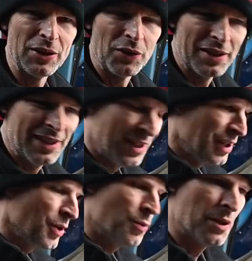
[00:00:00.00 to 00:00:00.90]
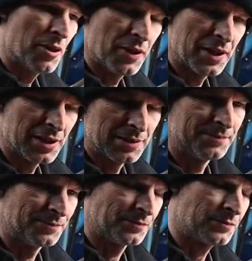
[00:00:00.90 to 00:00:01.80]
on with uh,
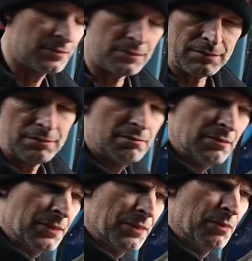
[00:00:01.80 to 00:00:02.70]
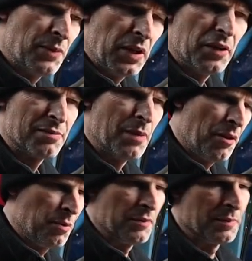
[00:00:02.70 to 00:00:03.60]
the last
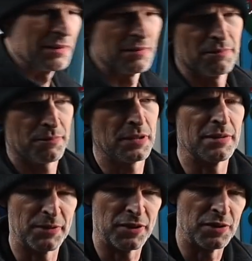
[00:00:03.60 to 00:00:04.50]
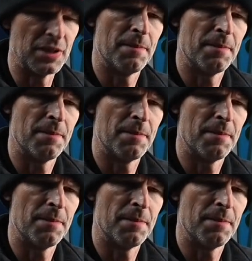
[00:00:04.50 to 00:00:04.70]
month will have been previewed